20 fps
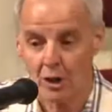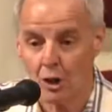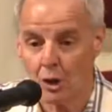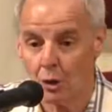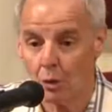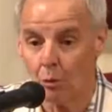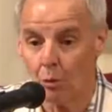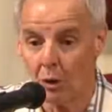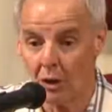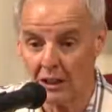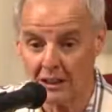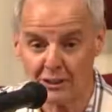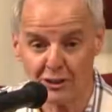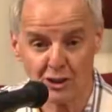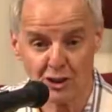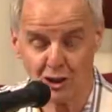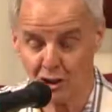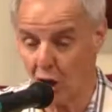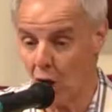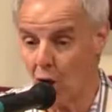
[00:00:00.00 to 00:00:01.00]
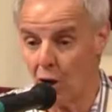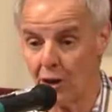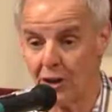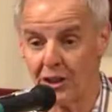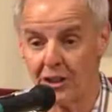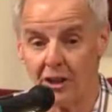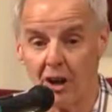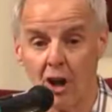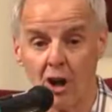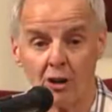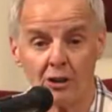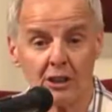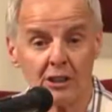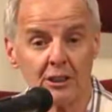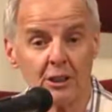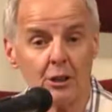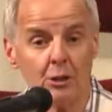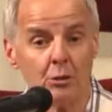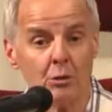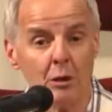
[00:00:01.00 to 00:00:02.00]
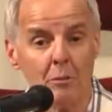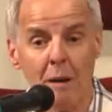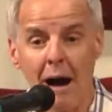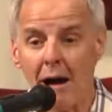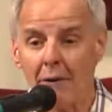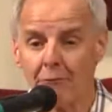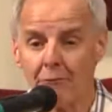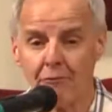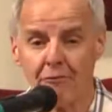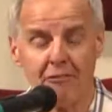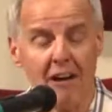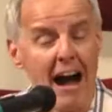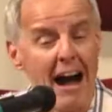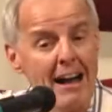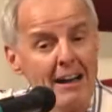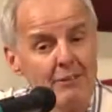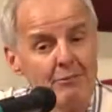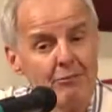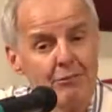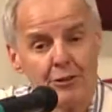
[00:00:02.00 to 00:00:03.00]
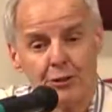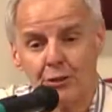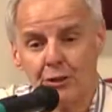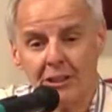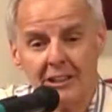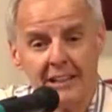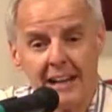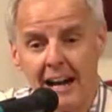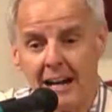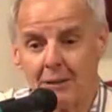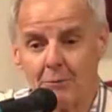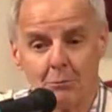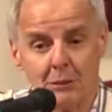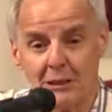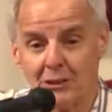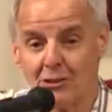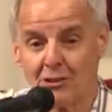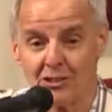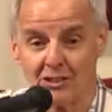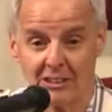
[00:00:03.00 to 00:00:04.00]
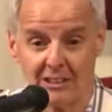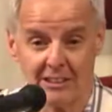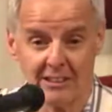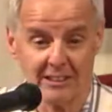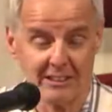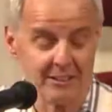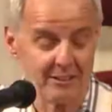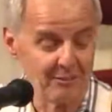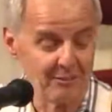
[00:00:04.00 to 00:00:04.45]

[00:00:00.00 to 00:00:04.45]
Well, it started long ago, about 539 BC.